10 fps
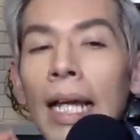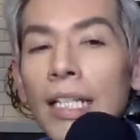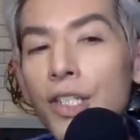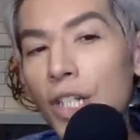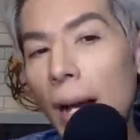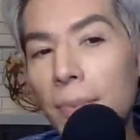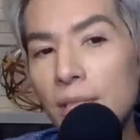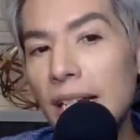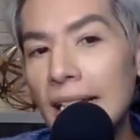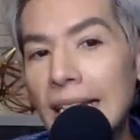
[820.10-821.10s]
It's
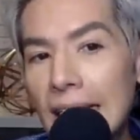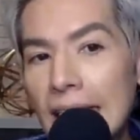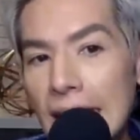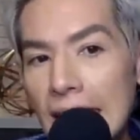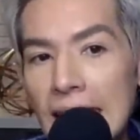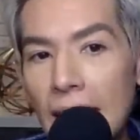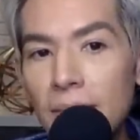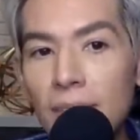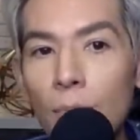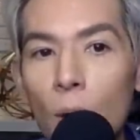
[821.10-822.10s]
chapters like these and these
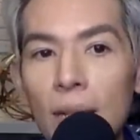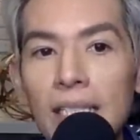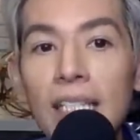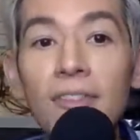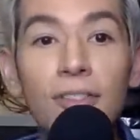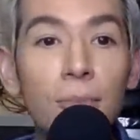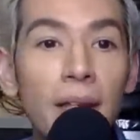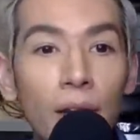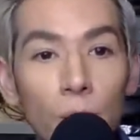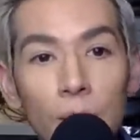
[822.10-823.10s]
types of moments that for
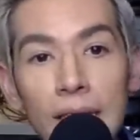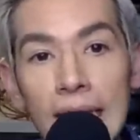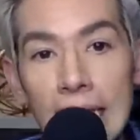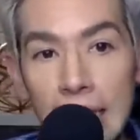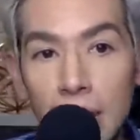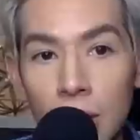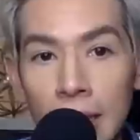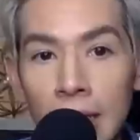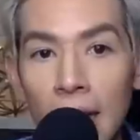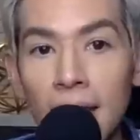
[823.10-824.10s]
me are really
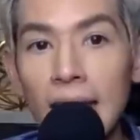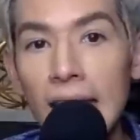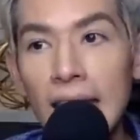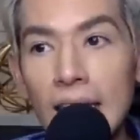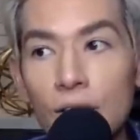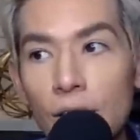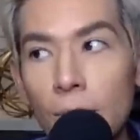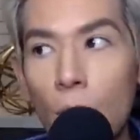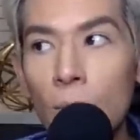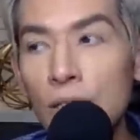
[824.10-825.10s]
endearing. I think these are the
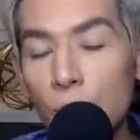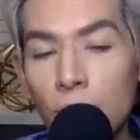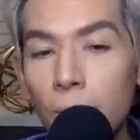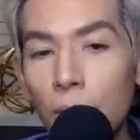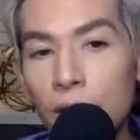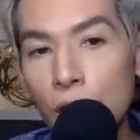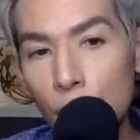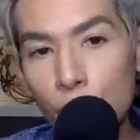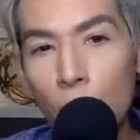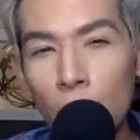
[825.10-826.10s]
moments where the book is
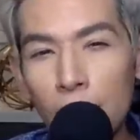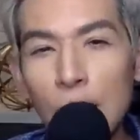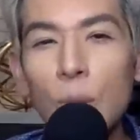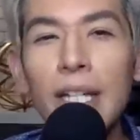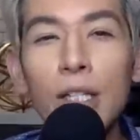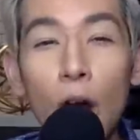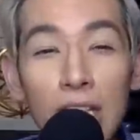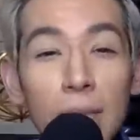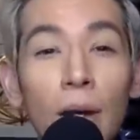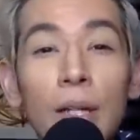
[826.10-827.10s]
the strongest, where he
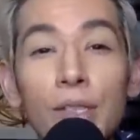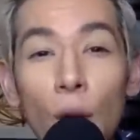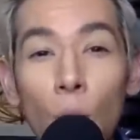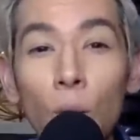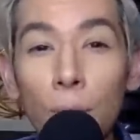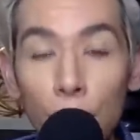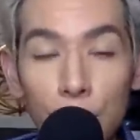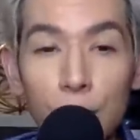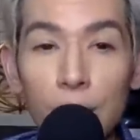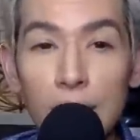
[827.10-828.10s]
talks about his own
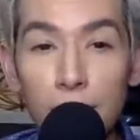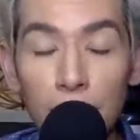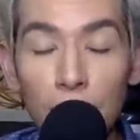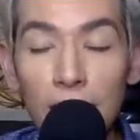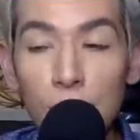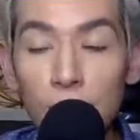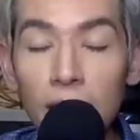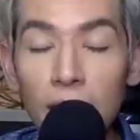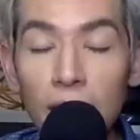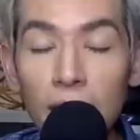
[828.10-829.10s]
personal experience with
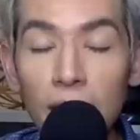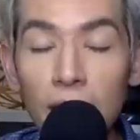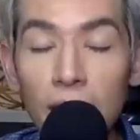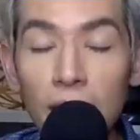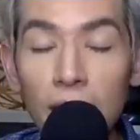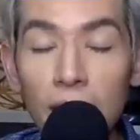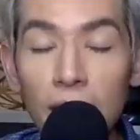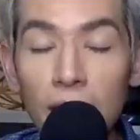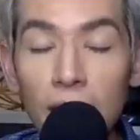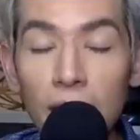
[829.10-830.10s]
like grief
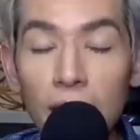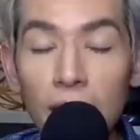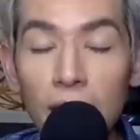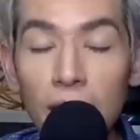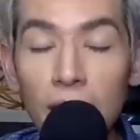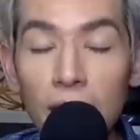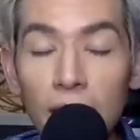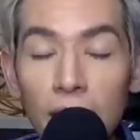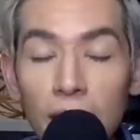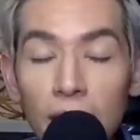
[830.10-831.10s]
and losing his mother
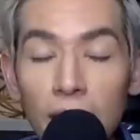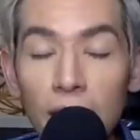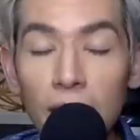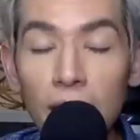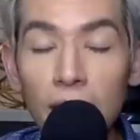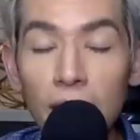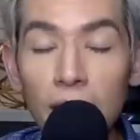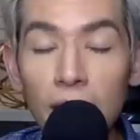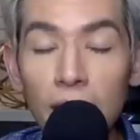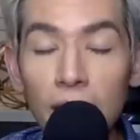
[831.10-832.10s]
and how he speaks
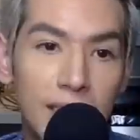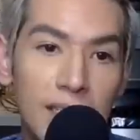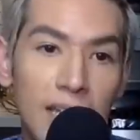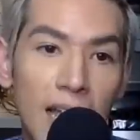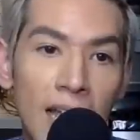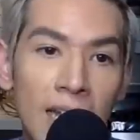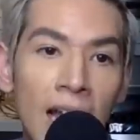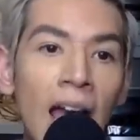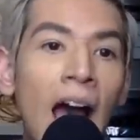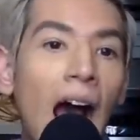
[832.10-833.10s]
kindly of Princess
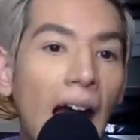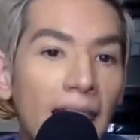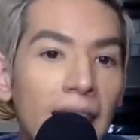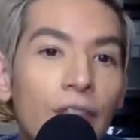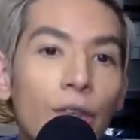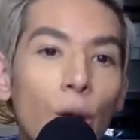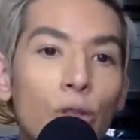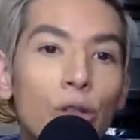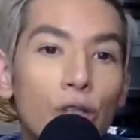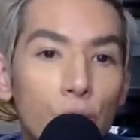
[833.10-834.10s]
Diana. I think
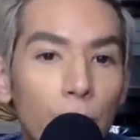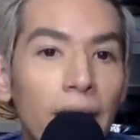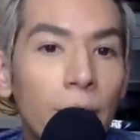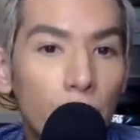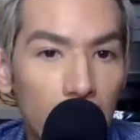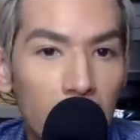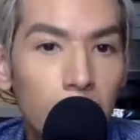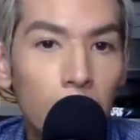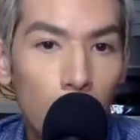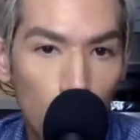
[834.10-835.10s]
those are sweet and
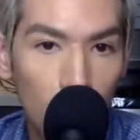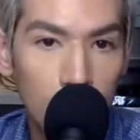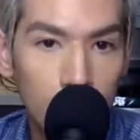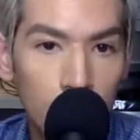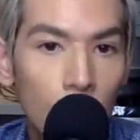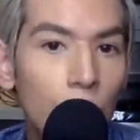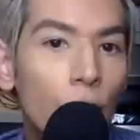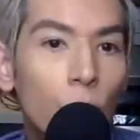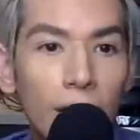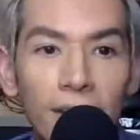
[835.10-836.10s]
relatable moments. The
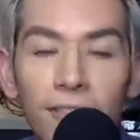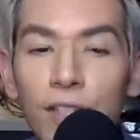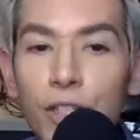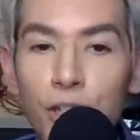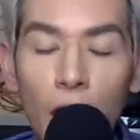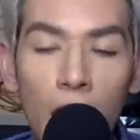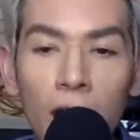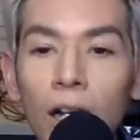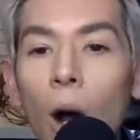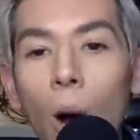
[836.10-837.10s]
grief, the
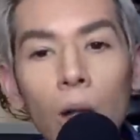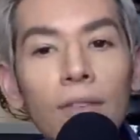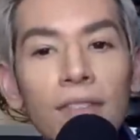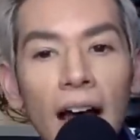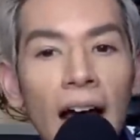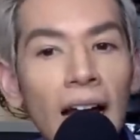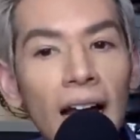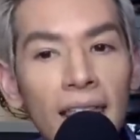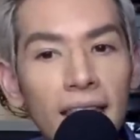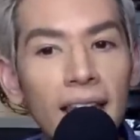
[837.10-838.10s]
shock, all of that
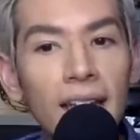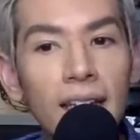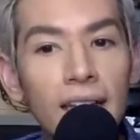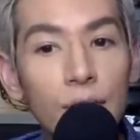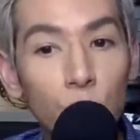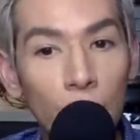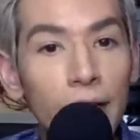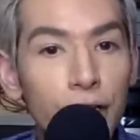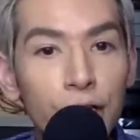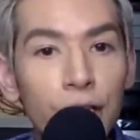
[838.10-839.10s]
I think is
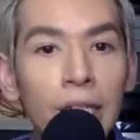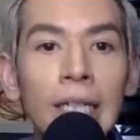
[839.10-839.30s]
rich.